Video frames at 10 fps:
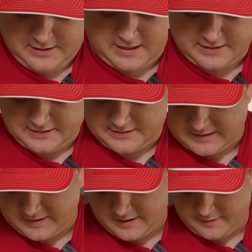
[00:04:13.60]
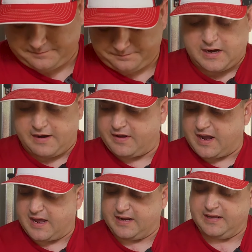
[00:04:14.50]
got this in there, and I've
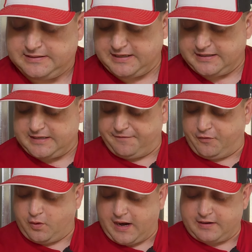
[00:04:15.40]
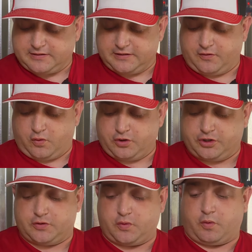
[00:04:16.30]
got 64 ounces of orange
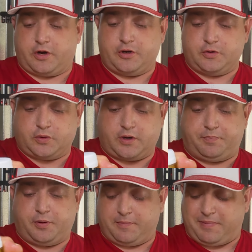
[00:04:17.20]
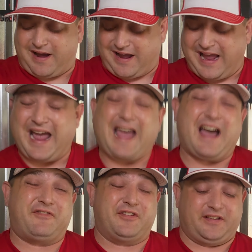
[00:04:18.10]
juice. What we're gonna do is we're gonna put about
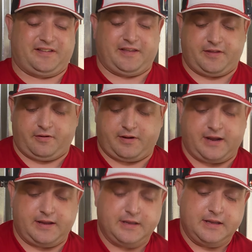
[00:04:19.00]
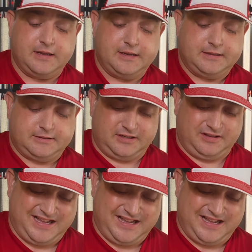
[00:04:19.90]
half of this in there, okay? So